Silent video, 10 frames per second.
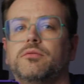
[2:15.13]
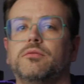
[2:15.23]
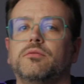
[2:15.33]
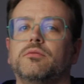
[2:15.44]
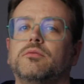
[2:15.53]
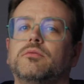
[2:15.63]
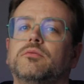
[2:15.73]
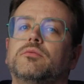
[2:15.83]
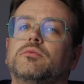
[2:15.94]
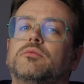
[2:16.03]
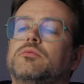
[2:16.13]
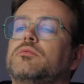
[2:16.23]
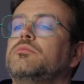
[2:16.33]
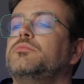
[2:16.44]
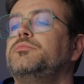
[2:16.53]

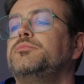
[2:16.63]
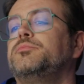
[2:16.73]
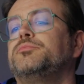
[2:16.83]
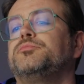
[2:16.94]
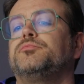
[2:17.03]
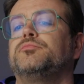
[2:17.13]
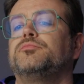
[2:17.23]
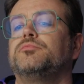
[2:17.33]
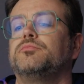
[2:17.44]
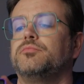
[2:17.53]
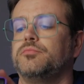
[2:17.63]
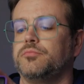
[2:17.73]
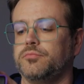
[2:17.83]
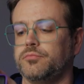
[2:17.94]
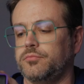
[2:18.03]

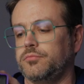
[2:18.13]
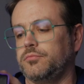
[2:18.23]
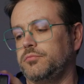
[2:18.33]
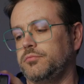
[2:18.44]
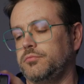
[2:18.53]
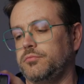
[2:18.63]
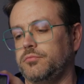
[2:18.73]
Nothing is said.